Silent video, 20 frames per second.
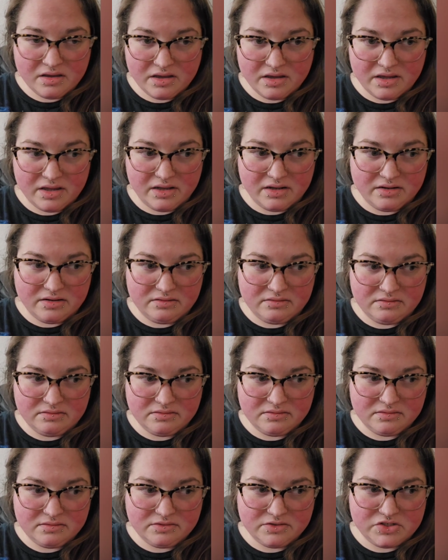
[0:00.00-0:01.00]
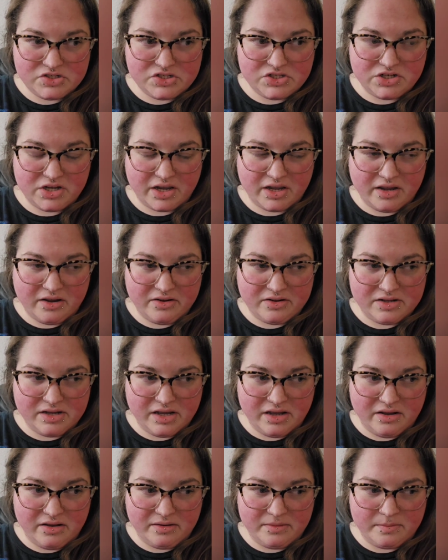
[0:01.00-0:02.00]
can just check out
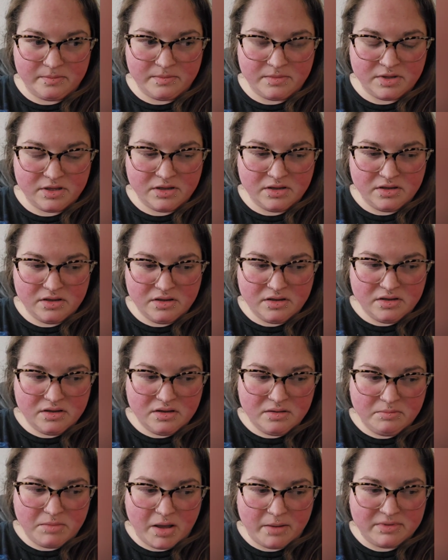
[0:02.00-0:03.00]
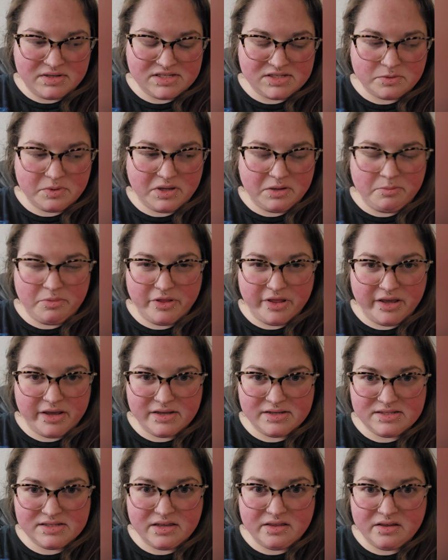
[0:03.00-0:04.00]
Mama Swede
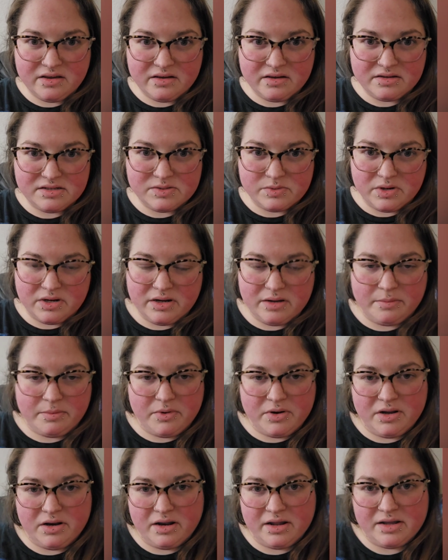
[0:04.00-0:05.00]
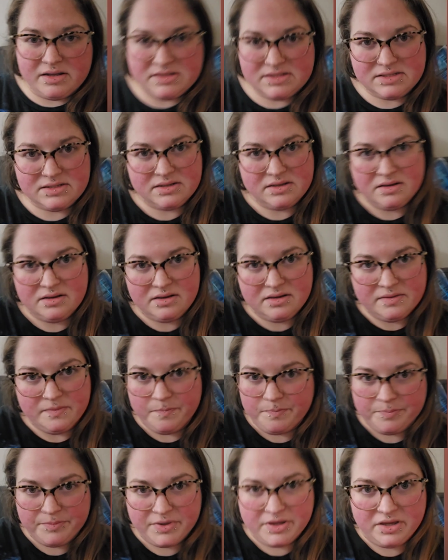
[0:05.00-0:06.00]
Plays, I think that's what it is.
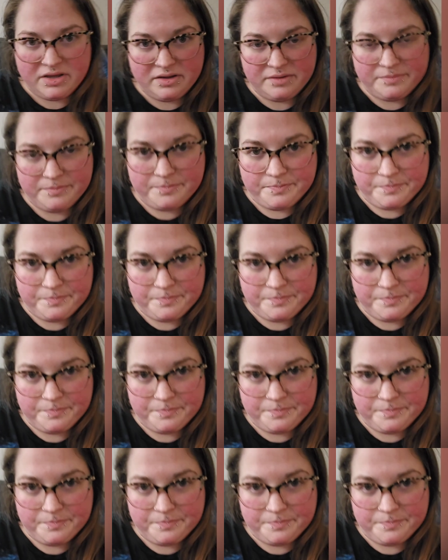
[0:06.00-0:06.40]
But